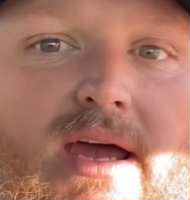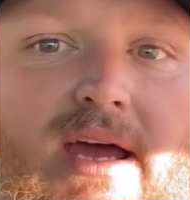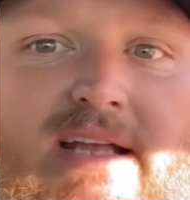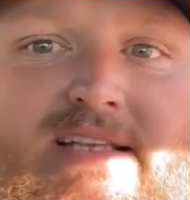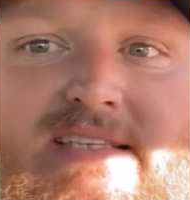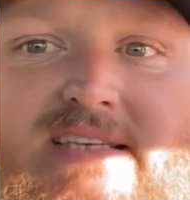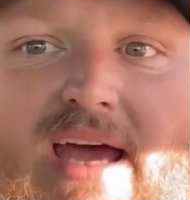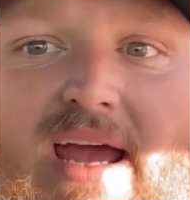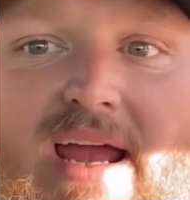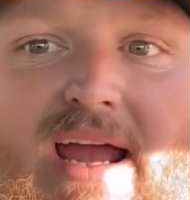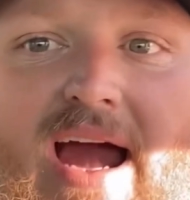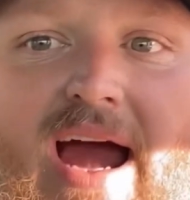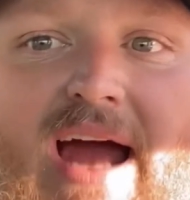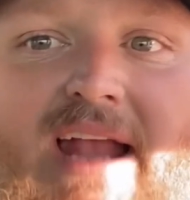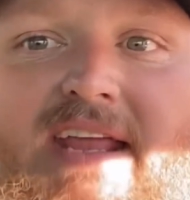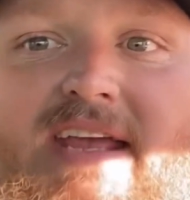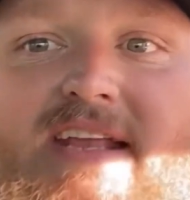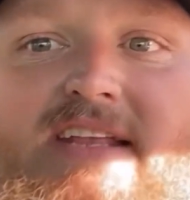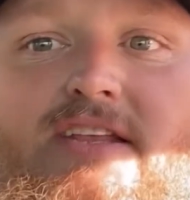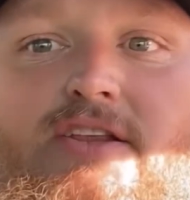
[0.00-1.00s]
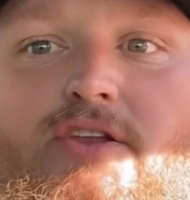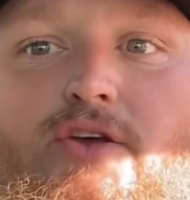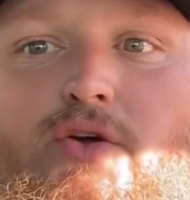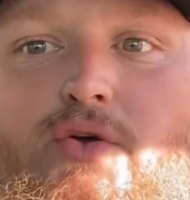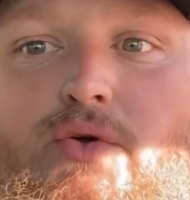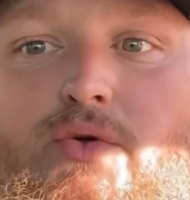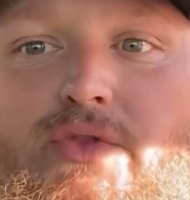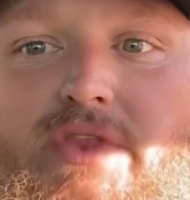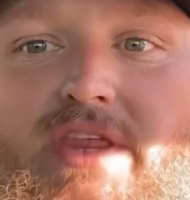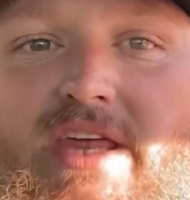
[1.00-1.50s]
It's like I need to
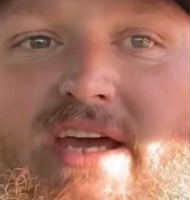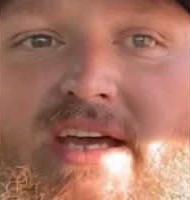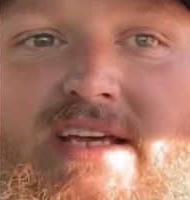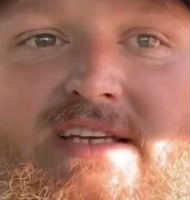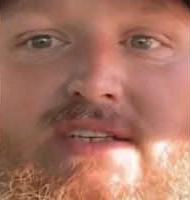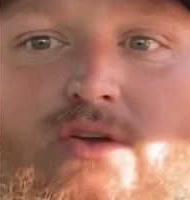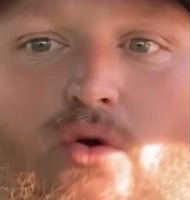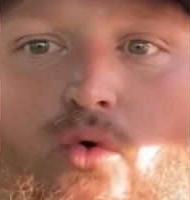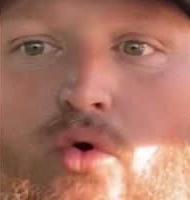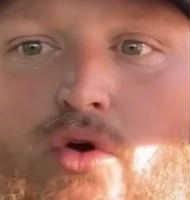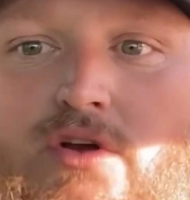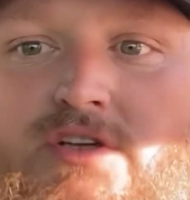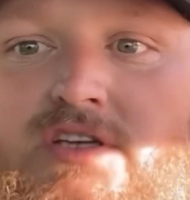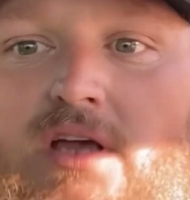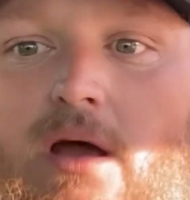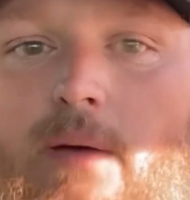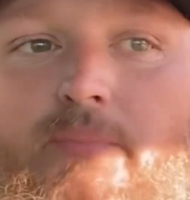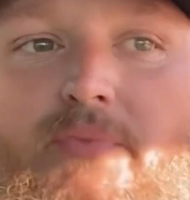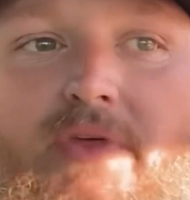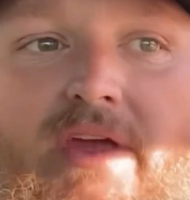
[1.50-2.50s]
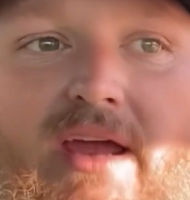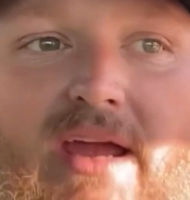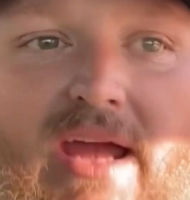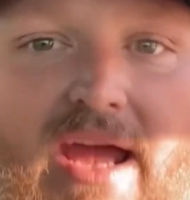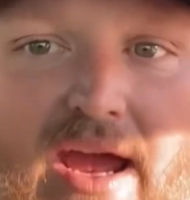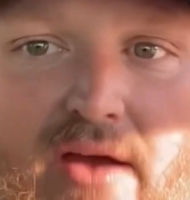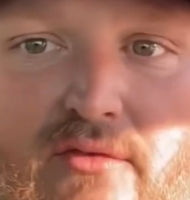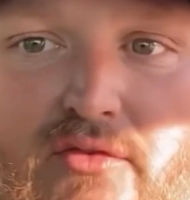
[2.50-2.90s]
do this or something